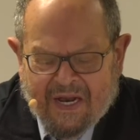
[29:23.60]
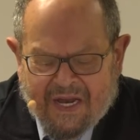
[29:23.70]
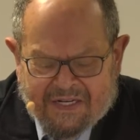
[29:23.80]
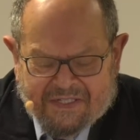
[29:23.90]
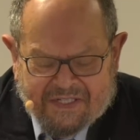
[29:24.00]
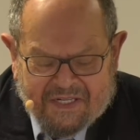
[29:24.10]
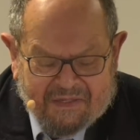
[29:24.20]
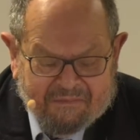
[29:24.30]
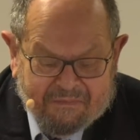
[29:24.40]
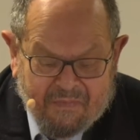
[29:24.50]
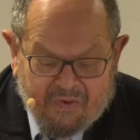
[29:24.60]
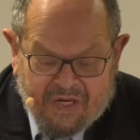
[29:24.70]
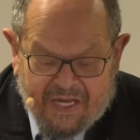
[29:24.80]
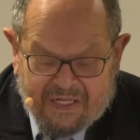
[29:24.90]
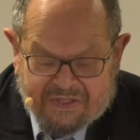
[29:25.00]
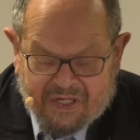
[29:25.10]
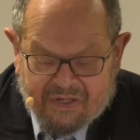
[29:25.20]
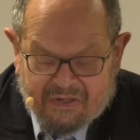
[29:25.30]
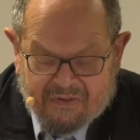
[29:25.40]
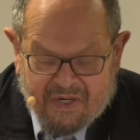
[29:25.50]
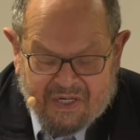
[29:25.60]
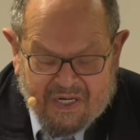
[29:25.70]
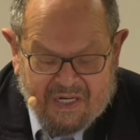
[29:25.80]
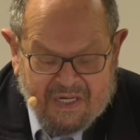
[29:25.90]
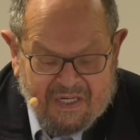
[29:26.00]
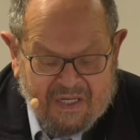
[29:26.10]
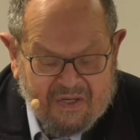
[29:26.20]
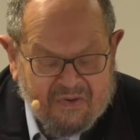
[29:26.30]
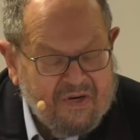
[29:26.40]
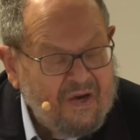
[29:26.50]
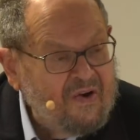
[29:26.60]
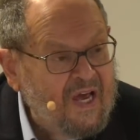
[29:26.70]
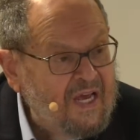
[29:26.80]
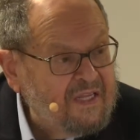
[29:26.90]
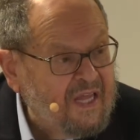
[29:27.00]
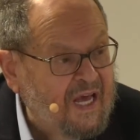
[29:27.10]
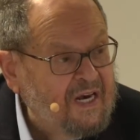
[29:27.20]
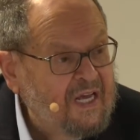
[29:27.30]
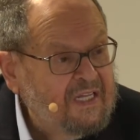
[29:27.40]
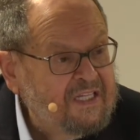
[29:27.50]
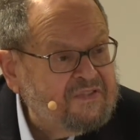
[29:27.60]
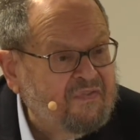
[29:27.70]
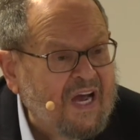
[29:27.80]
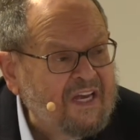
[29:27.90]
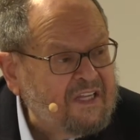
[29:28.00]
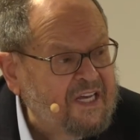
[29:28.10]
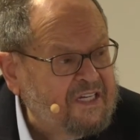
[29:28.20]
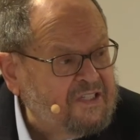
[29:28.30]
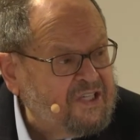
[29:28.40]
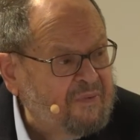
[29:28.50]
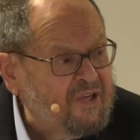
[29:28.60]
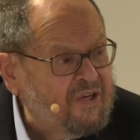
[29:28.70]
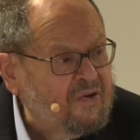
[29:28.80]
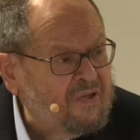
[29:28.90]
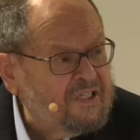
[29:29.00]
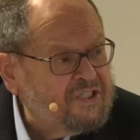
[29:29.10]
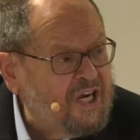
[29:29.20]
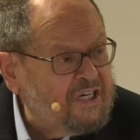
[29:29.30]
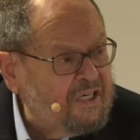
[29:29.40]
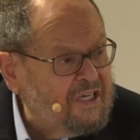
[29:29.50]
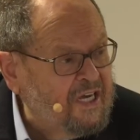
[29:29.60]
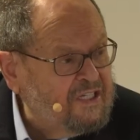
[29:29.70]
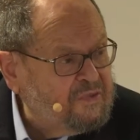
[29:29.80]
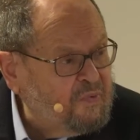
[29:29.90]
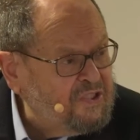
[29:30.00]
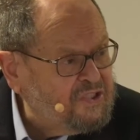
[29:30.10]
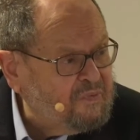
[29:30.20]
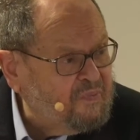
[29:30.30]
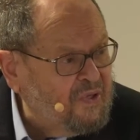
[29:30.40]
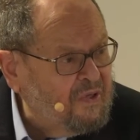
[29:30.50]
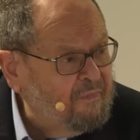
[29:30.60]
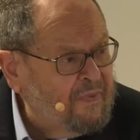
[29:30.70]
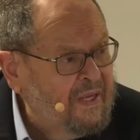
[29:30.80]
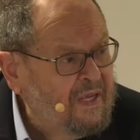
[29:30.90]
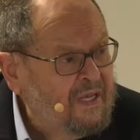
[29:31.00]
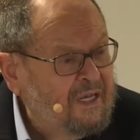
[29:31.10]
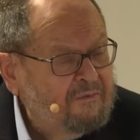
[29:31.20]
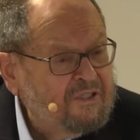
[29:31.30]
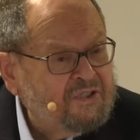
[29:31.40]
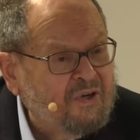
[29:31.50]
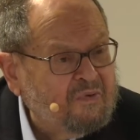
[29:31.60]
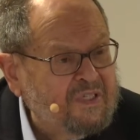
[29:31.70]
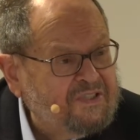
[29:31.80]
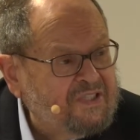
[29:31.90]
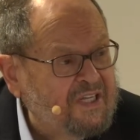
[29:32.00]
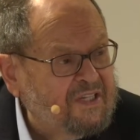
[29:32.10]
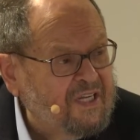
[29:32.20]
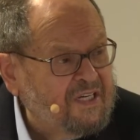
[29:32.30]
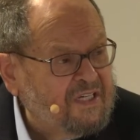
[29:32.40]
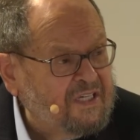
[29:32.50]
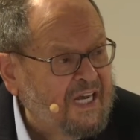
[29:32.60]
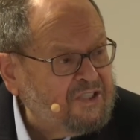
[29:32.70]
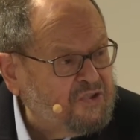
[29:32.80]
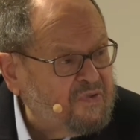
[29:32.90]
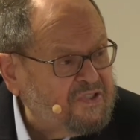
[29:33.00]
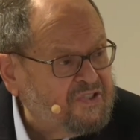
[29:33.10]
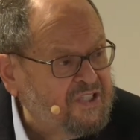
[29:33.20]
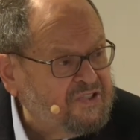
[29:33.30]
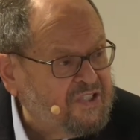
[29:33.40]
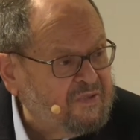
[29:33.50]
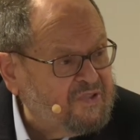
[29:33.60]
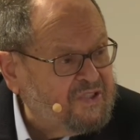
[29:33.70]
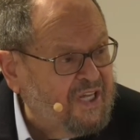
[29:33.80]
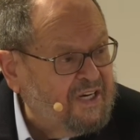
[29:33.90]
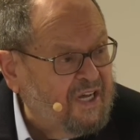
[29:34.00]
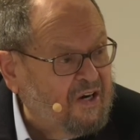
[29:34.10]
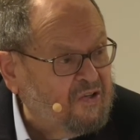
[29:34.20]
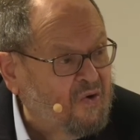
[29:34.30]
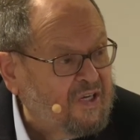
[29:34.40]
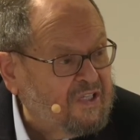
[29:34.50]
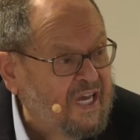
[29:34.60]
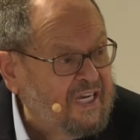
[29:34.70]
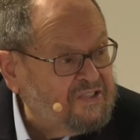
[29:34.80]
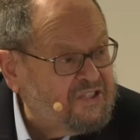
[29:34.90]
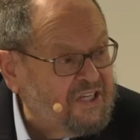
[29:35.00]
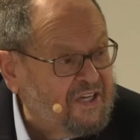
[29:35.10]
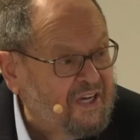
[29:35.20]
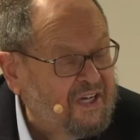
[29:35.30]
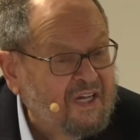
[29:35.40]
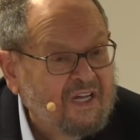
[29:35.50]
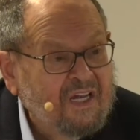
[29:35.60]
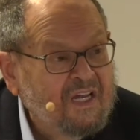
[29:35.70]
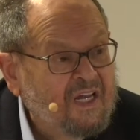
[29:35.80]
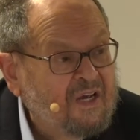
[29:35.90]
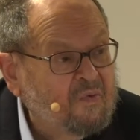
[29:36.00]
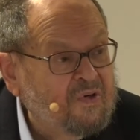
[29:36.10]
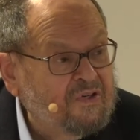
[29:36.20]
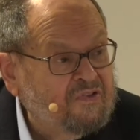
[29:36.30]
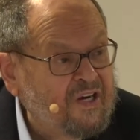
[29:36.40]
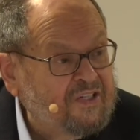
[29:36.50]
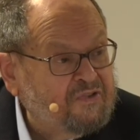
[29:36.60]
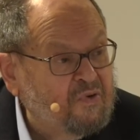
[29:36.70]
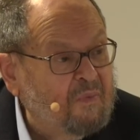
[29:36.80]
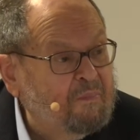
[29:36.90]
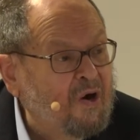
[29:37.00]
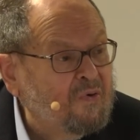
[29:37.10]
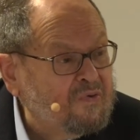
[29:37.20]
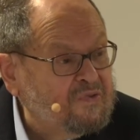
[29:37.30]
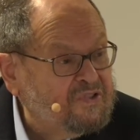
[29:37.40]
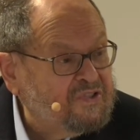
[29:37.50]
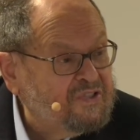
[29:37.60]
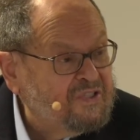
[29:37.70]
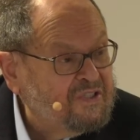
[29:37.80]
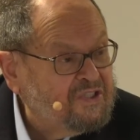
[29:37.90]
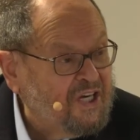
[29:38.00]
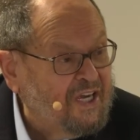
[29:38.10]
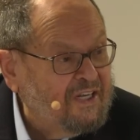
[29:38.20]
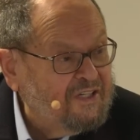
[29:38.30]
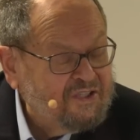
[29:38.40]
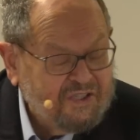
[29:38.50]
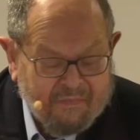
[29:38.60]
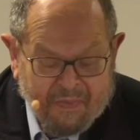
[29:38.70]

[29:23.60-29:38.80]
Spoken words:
And okay, so you now had that. This violated something called Le Chatelier's principle, which always said that natural systems that are long-lasting would tend to oppose change.